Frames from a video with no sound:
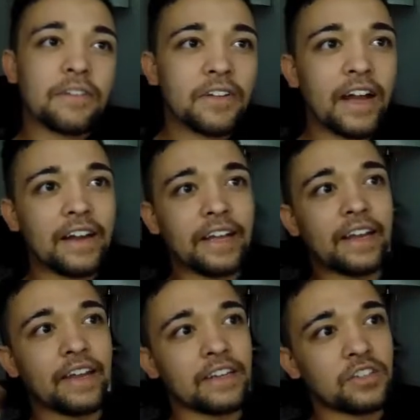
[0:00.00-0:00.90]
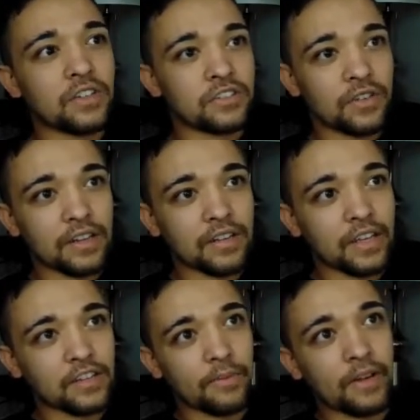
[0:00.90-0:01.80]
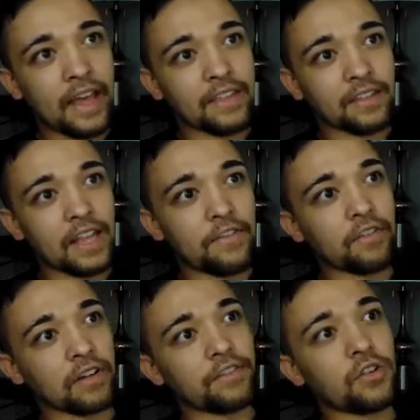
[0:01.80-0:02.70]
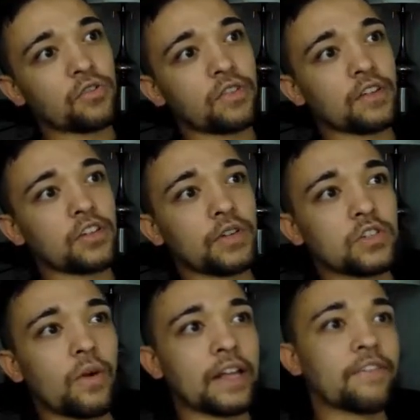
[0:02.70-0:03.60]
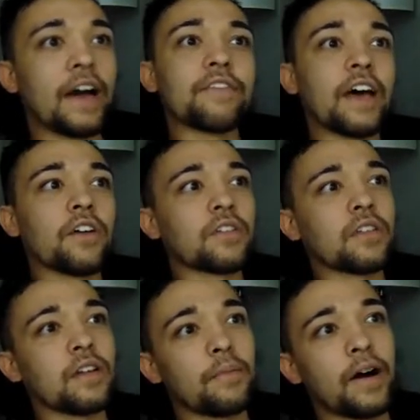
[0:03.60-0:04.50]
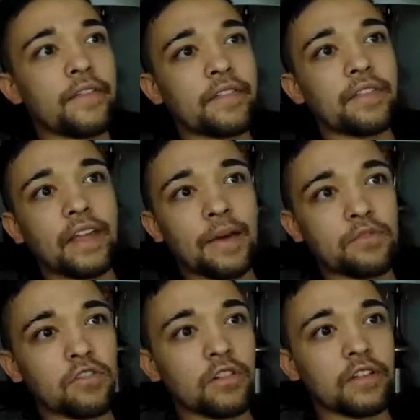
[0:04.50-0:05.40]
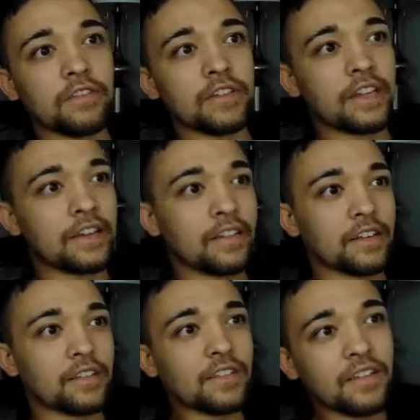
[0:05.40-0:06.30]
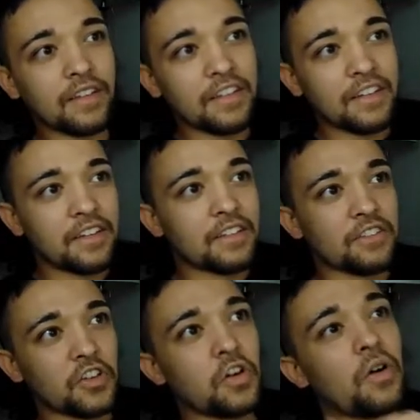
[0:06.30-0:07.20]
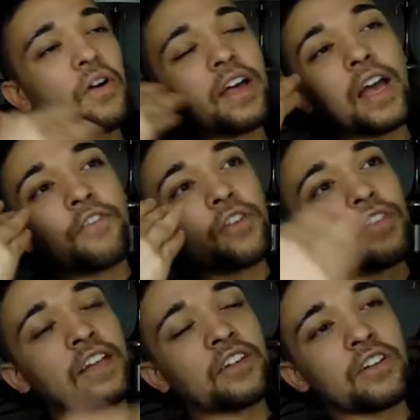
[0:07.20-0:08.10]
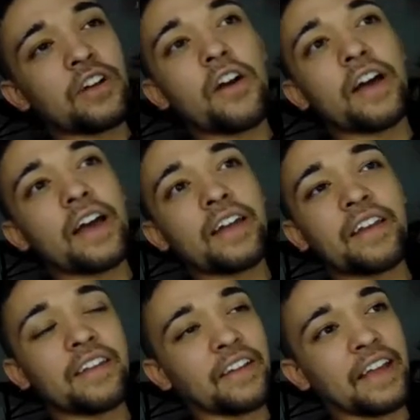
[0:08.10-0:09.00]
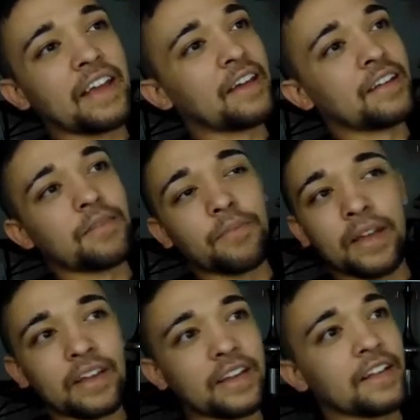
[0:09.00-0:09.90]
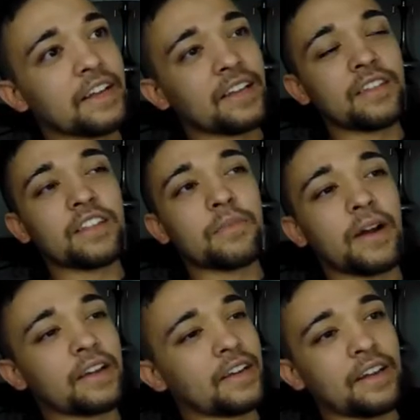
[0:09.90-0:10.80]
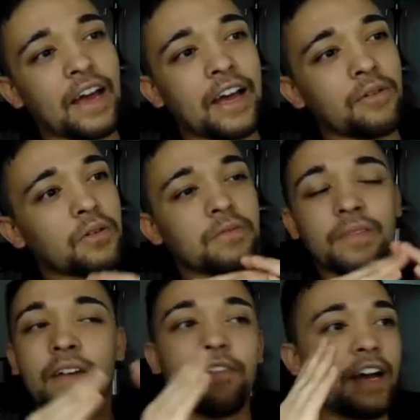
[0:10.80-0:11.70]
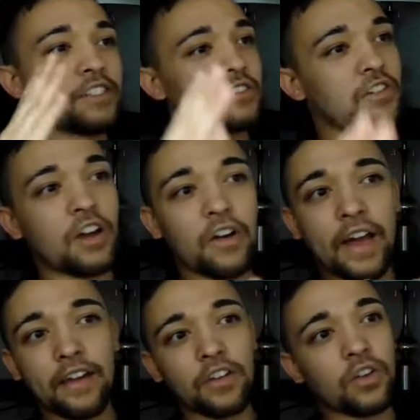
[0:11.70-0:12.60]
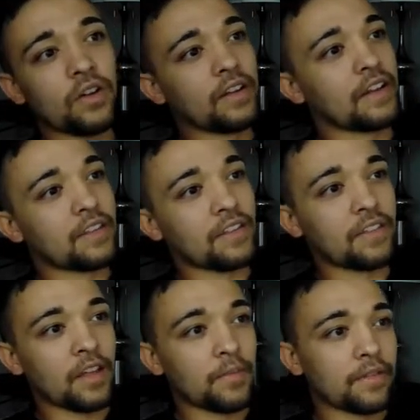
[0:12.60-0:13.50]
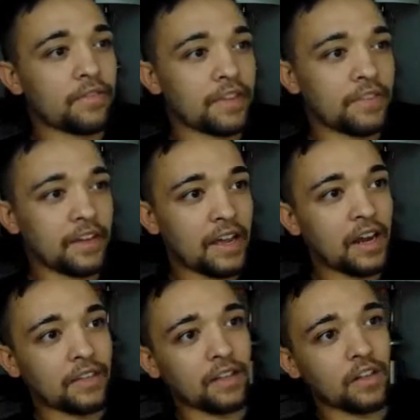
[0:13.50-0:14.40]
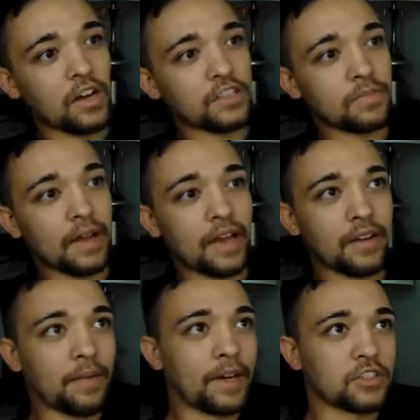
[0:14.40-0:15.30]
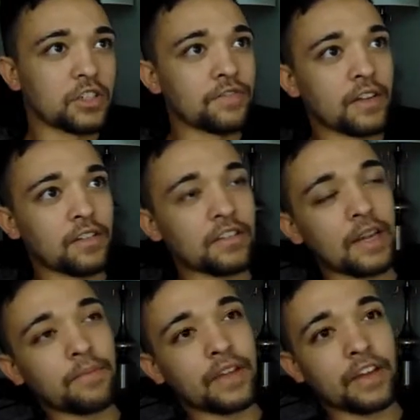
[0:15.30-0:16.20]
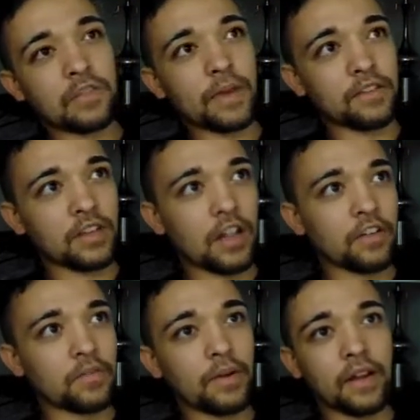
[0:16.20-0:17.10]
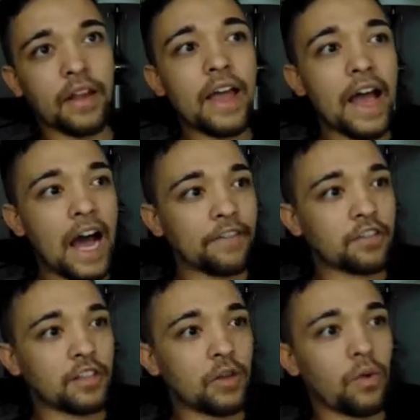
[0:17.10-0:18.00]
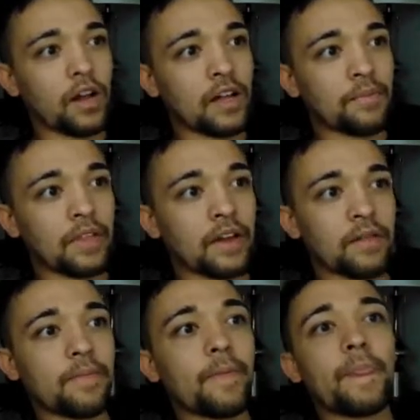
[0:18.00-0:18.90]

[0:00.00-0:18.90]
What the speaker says: regret not getting into. As you can see, someone has 11 reviews and they're doing $25,000 a month. Absolutely ridiculous. So if you think you can go ahead and make a killing in this market, I would advise you to go ahead and do it. It's number 58 on the launch pad. I'm not sure if that's the same thing as bestsellers, but obviously well up there.